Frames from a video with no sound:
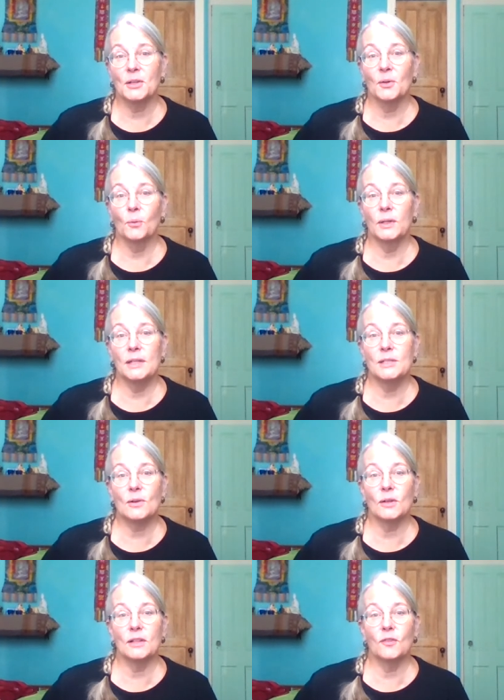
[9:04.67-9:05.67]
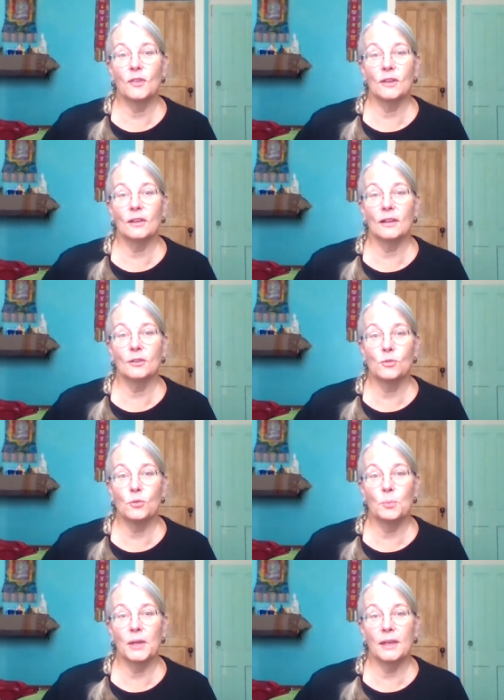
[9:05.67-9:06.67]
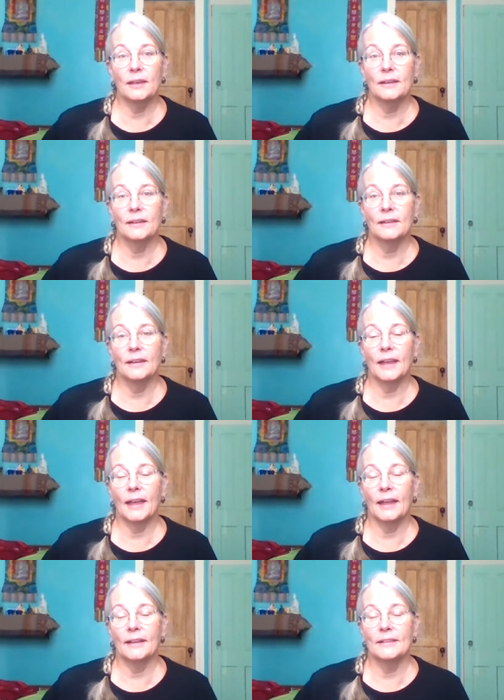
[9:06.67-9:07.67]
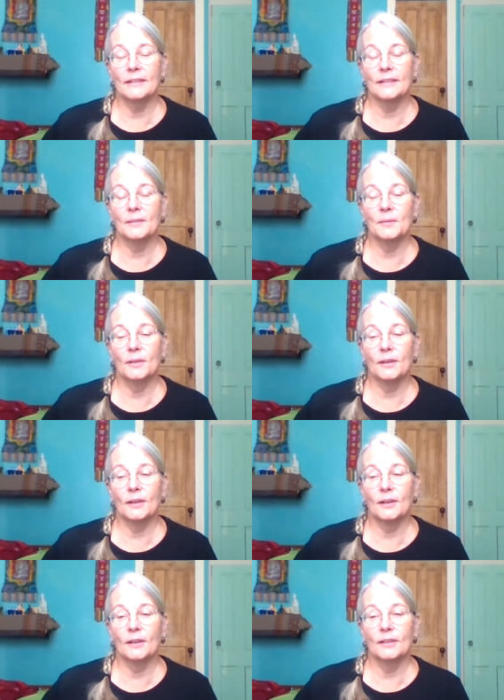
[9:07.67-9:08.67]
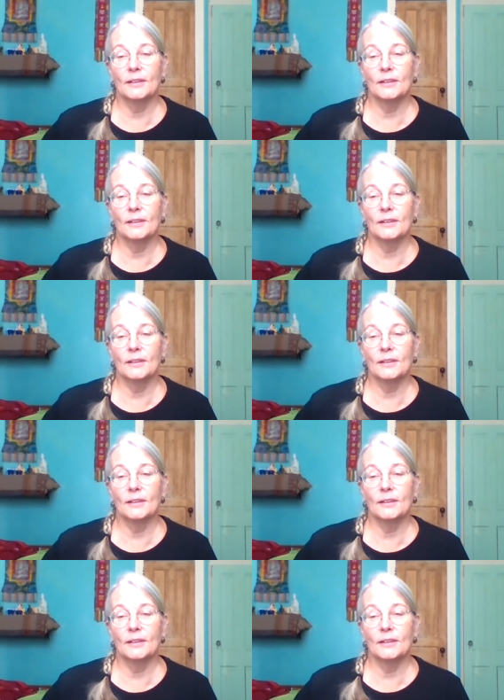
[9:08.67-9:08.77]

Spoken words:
when he's starting to feel a little droopy, and uh,